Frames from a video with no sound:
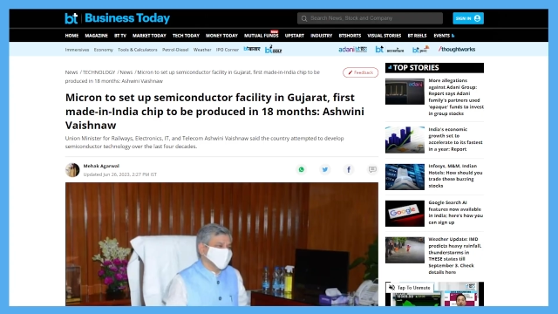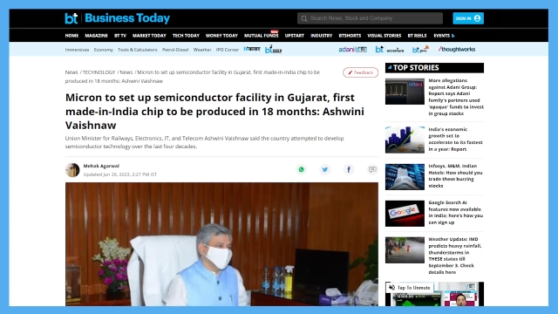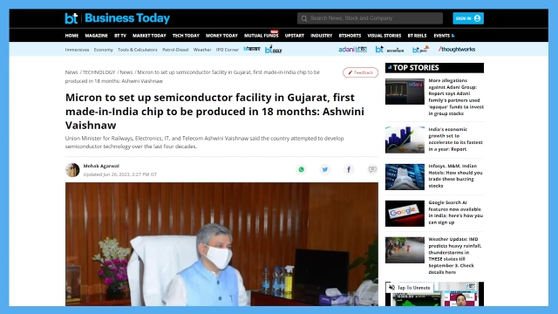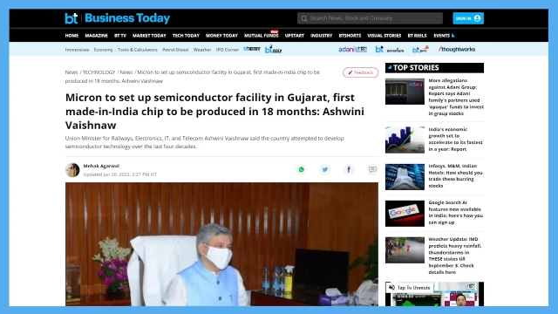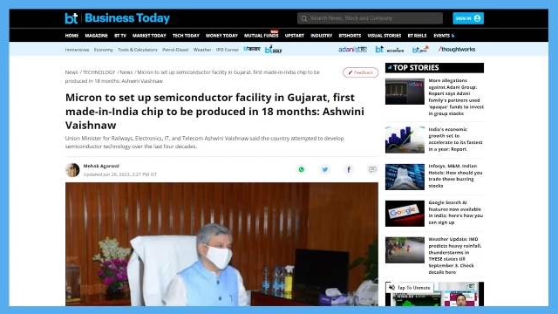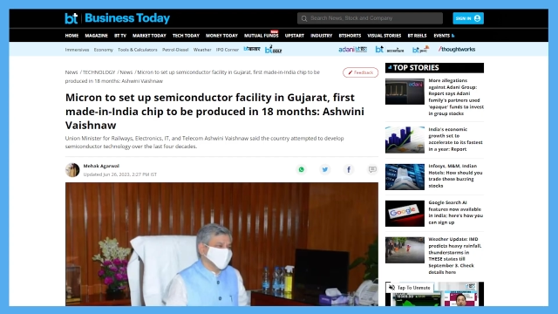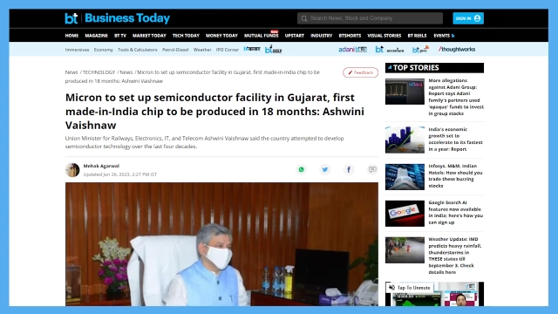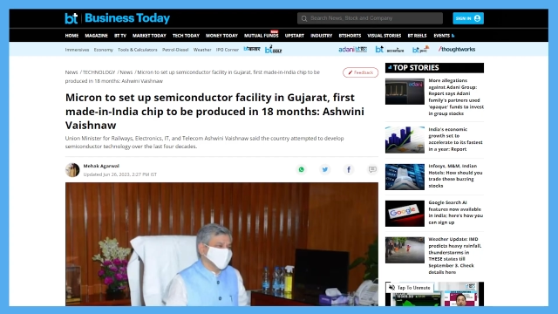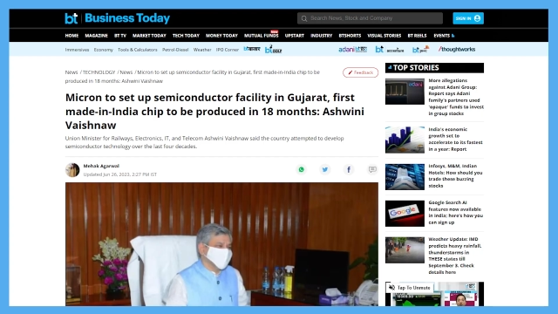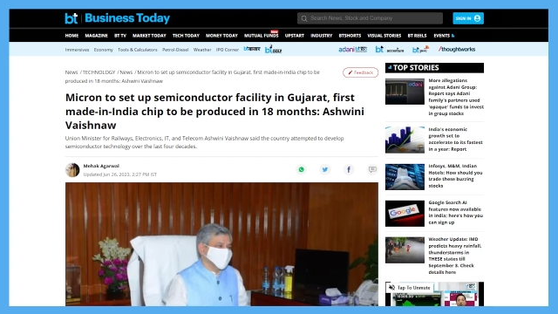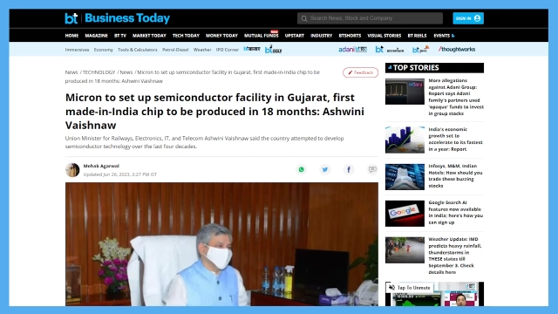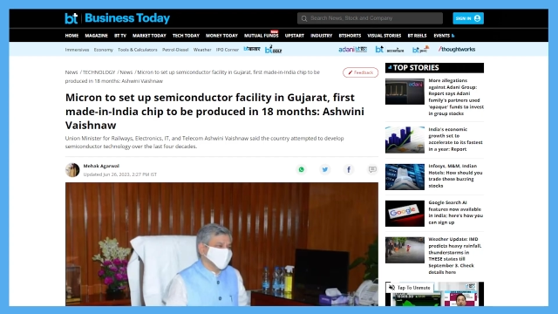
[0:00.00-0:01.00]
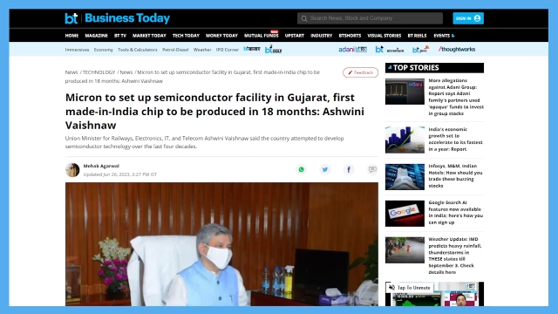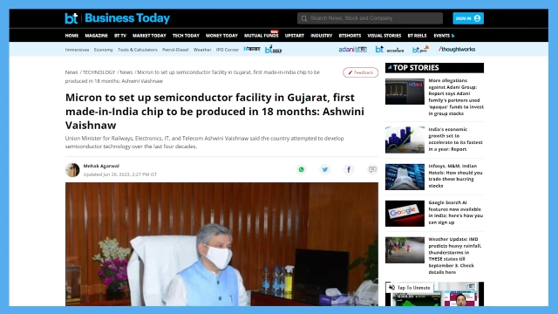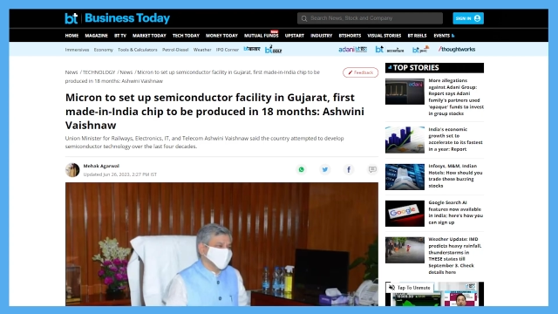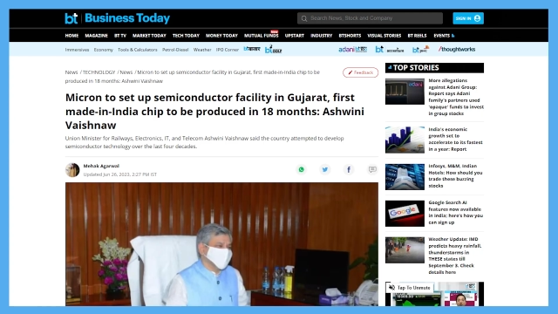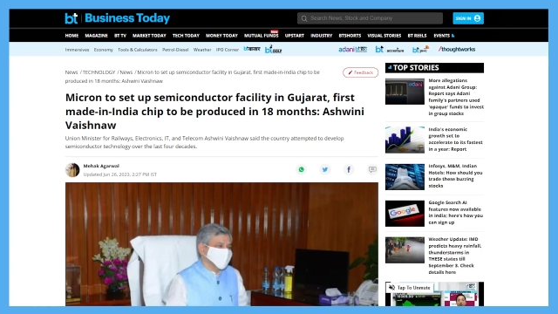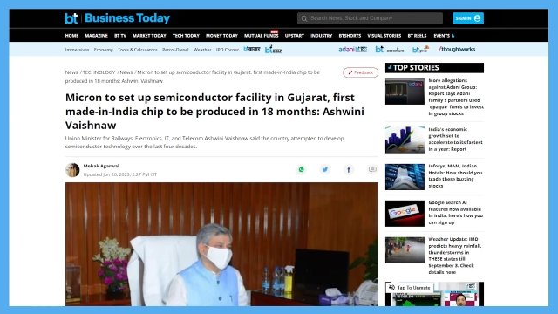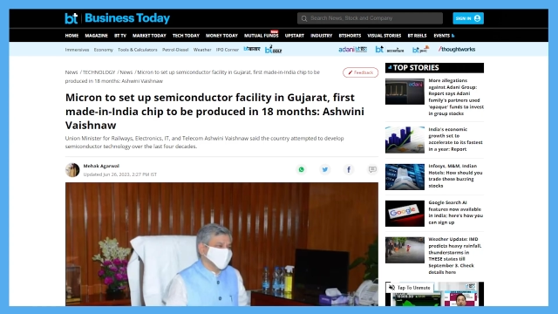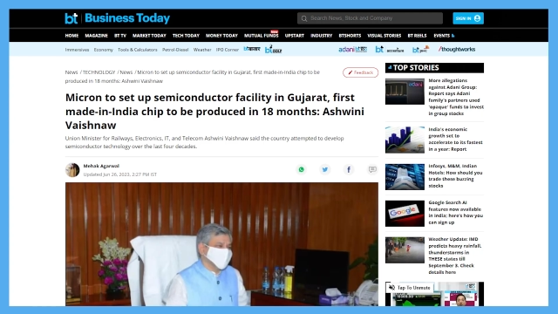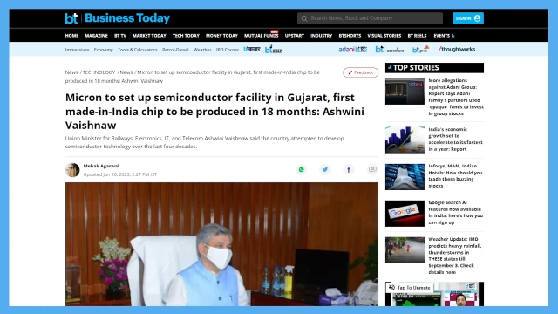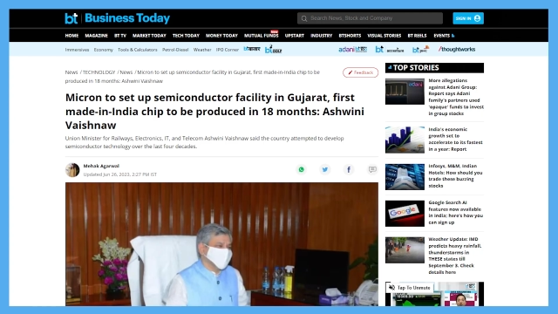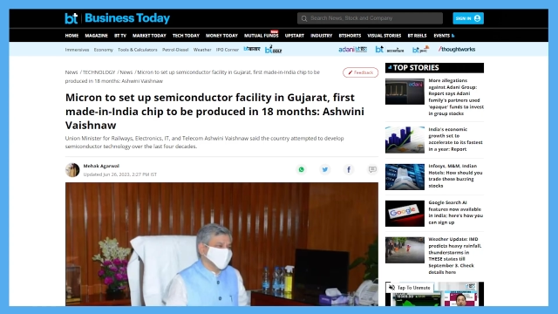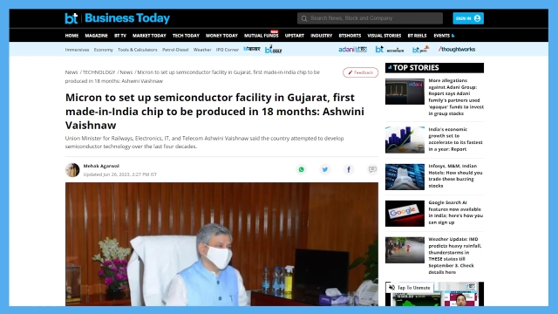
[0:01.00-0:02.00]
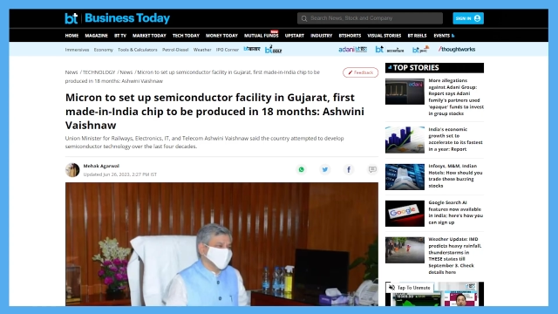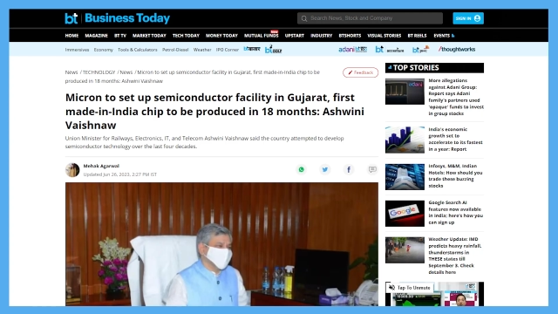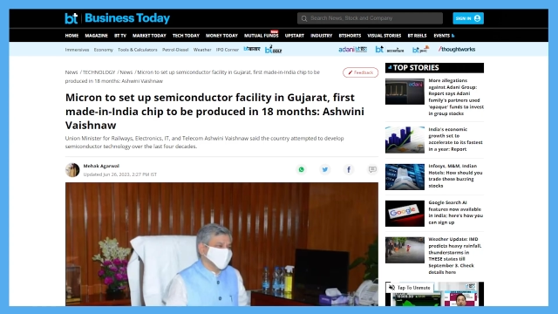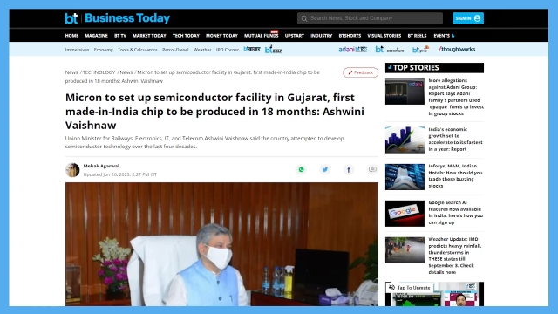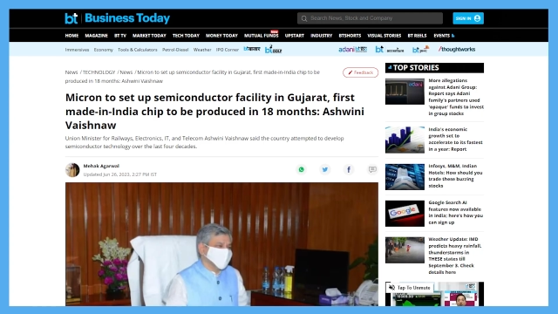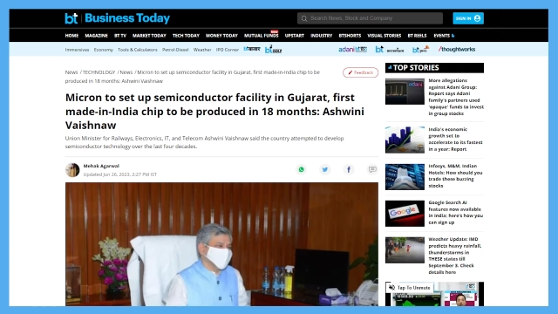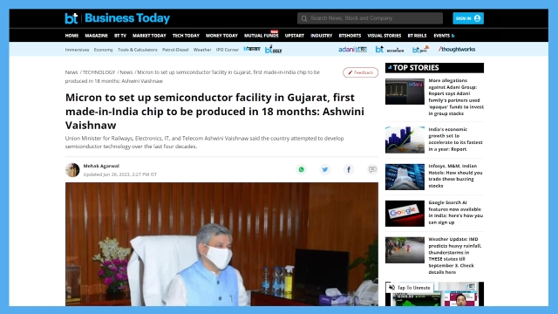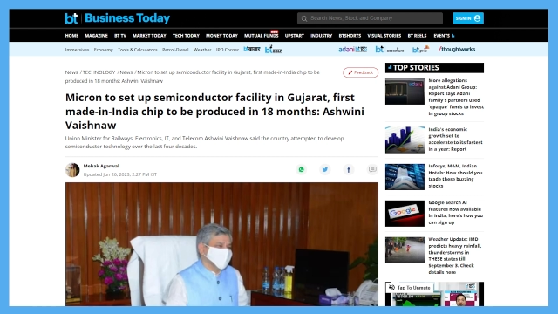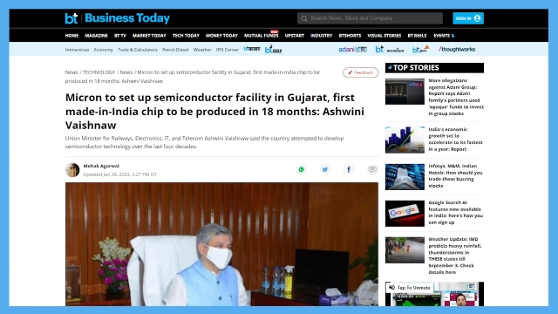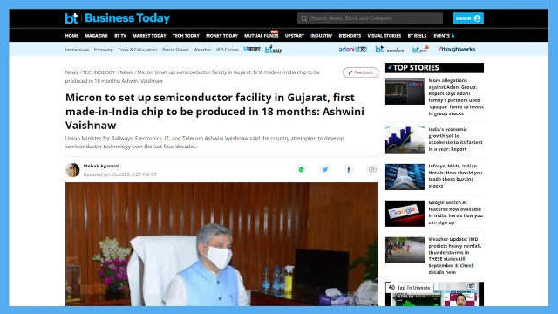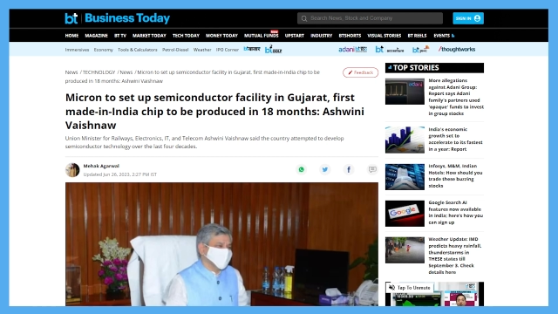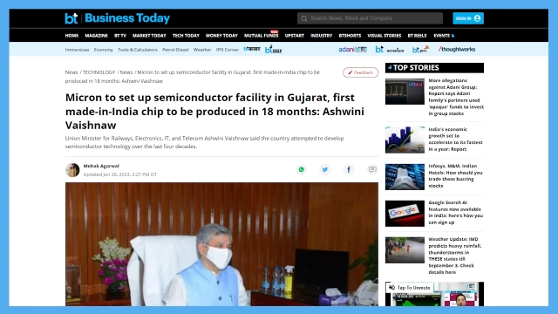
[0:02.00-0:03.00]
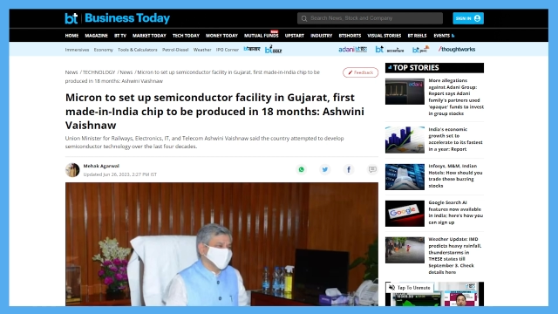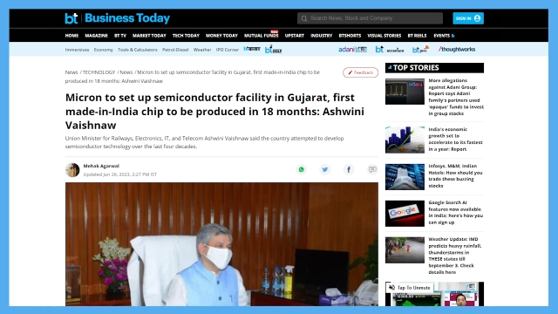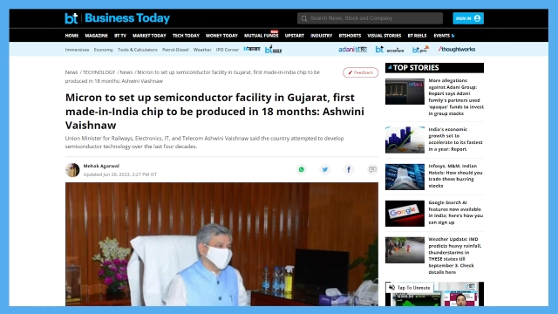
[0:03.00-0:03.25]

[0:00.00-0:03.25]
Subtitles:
Nobody's mouth can be seen.